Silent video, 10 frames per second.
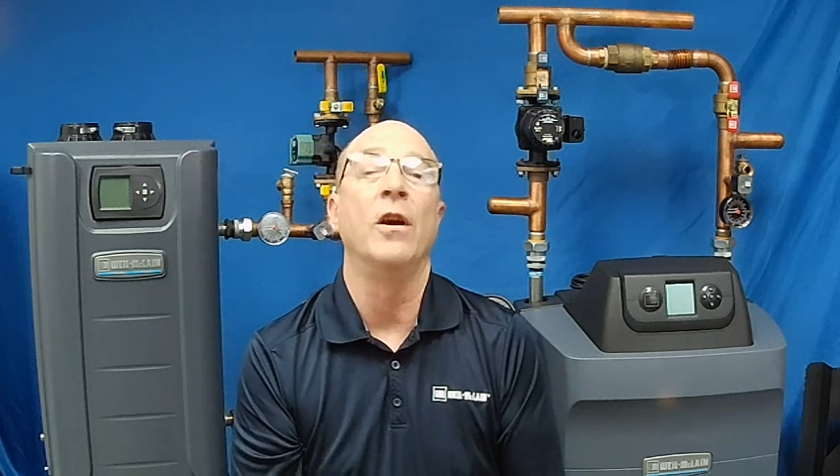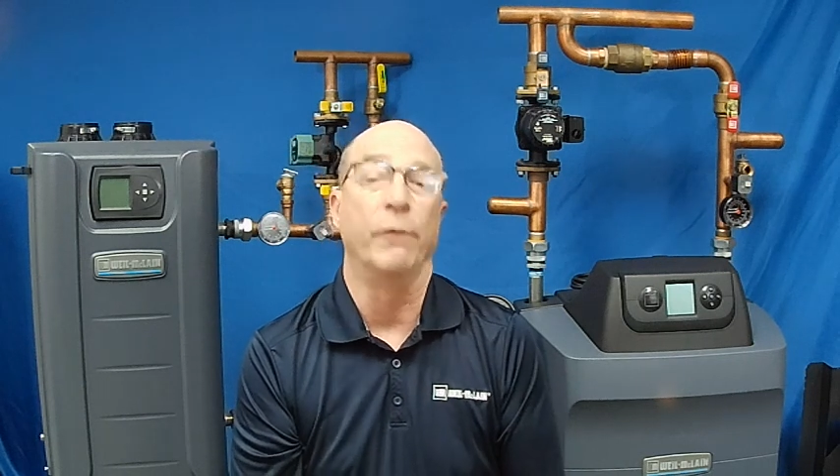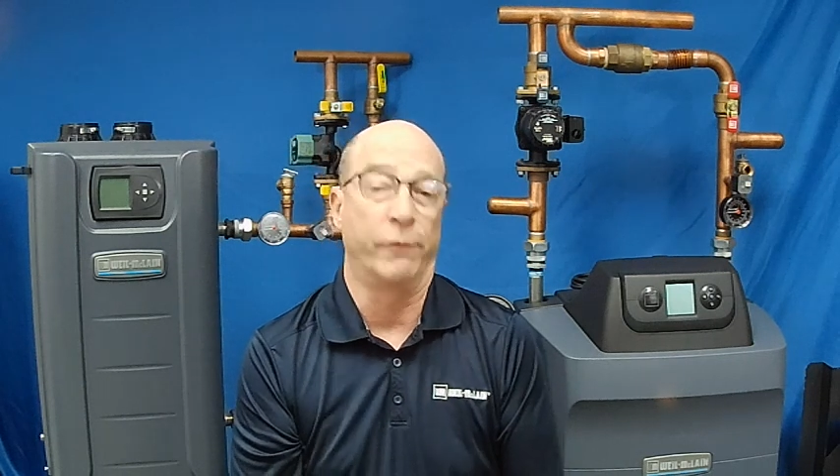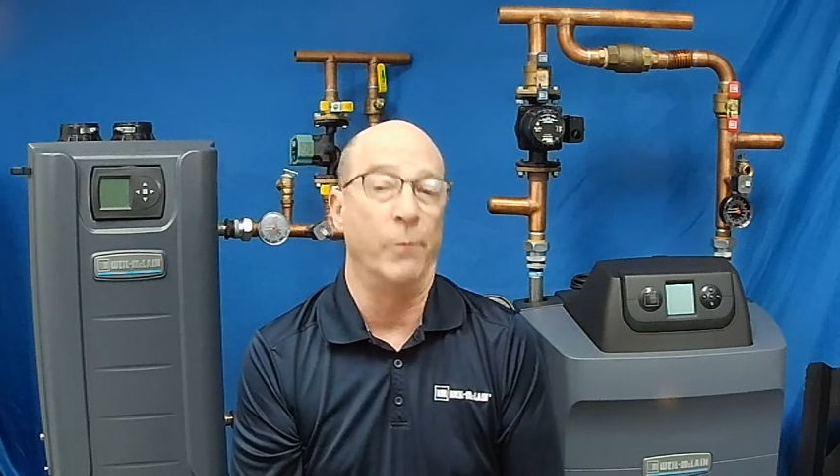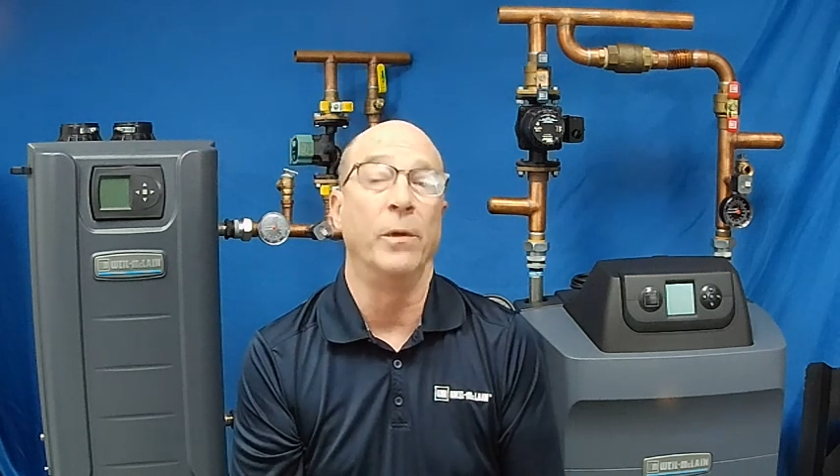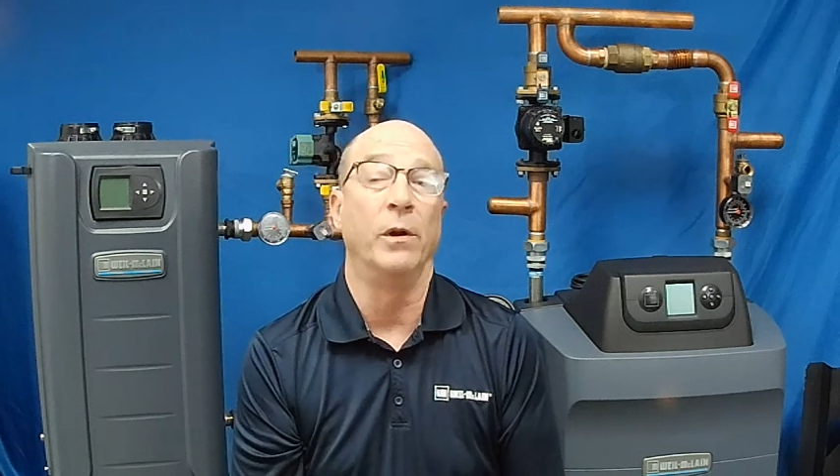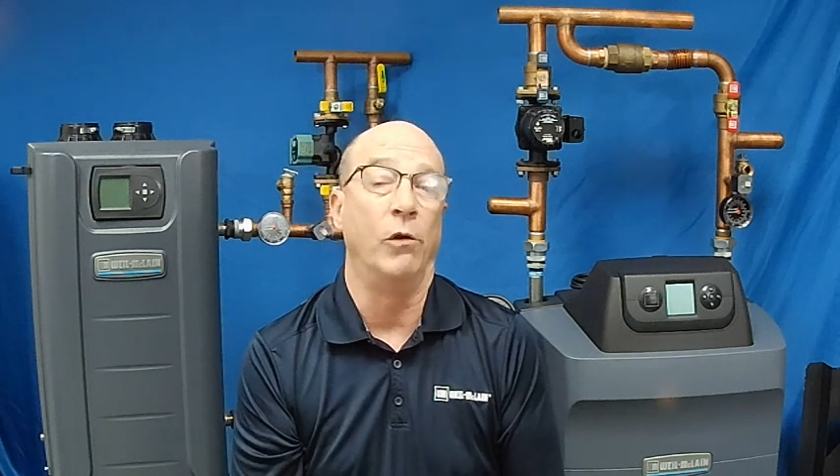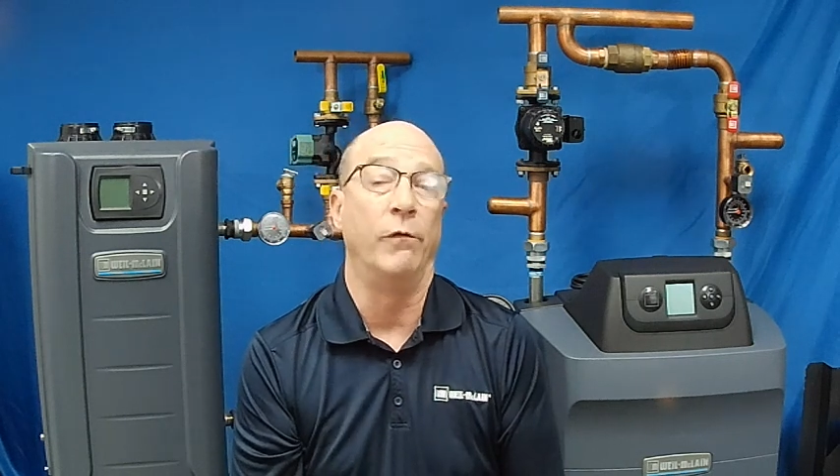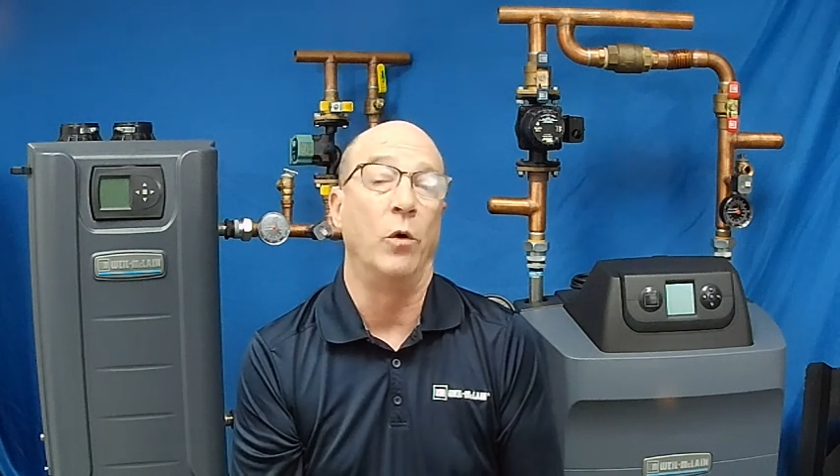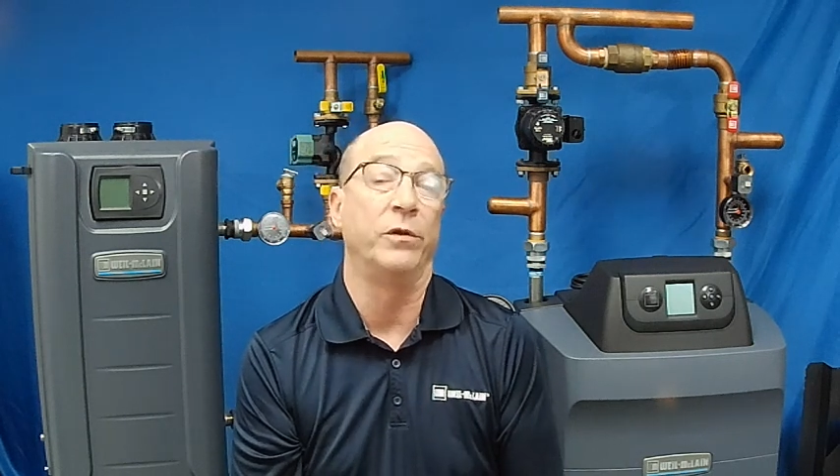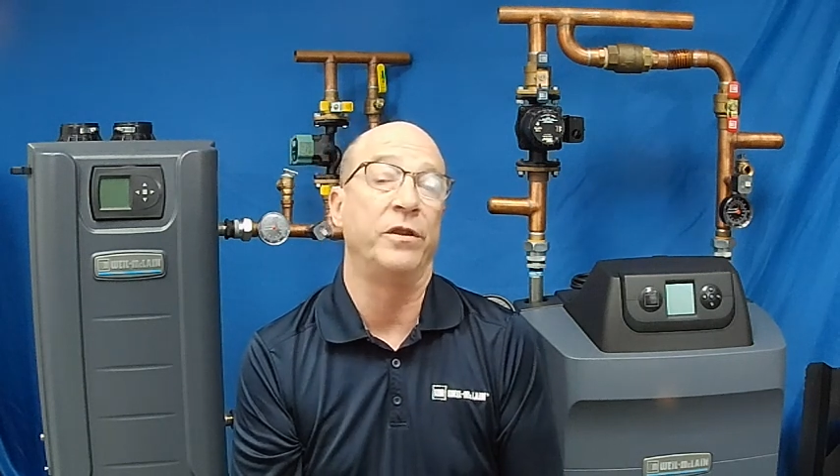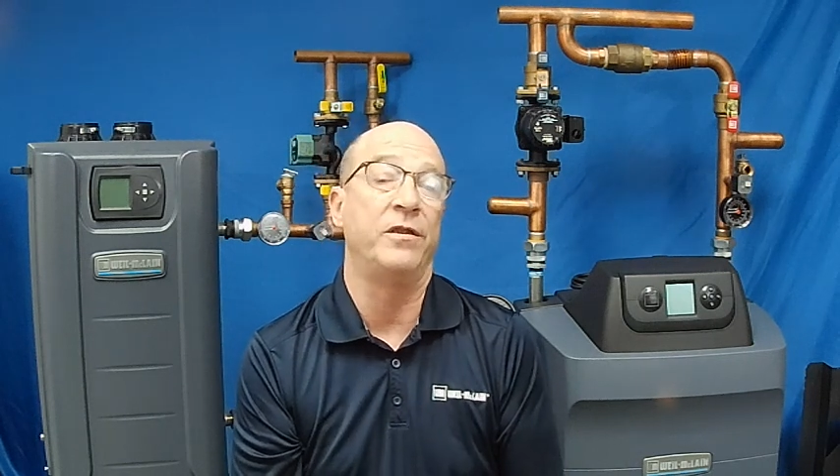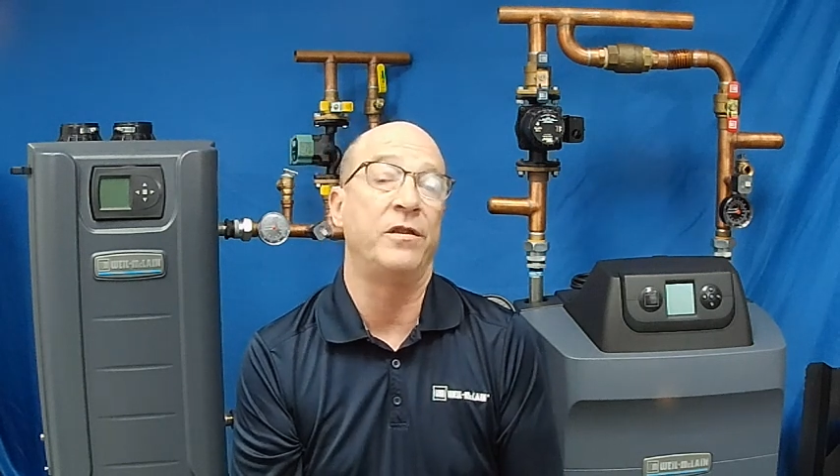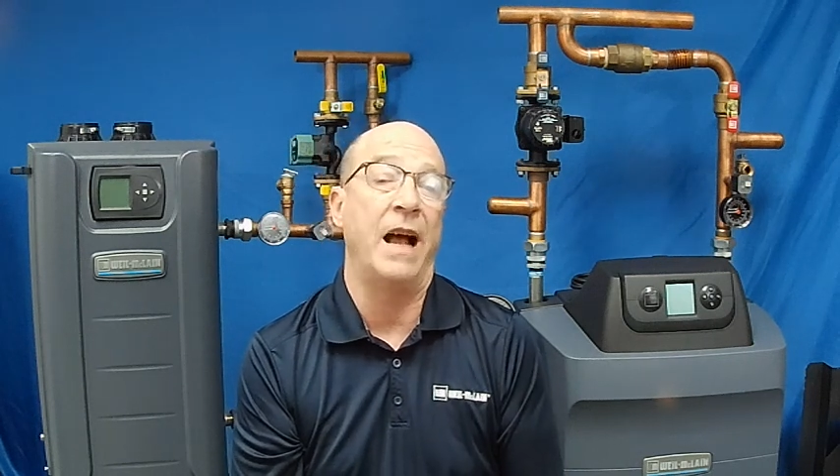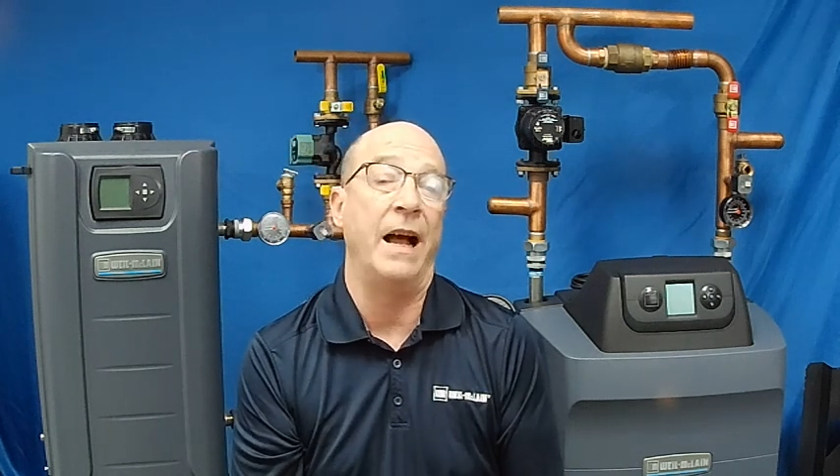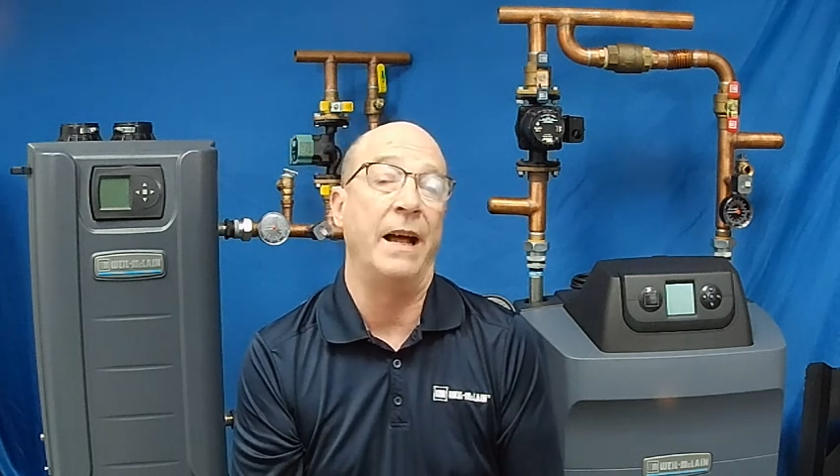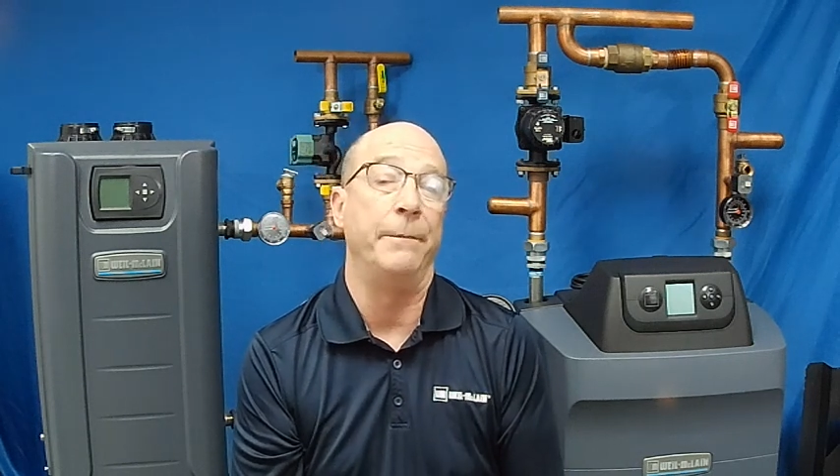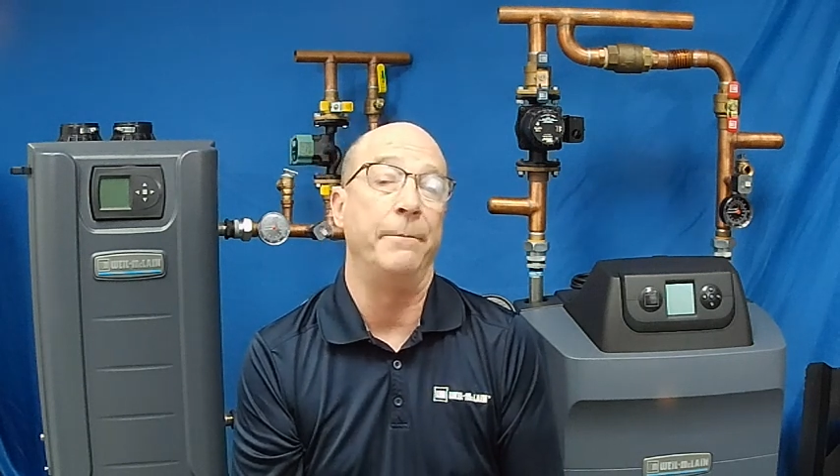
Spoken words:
from the low voltage side.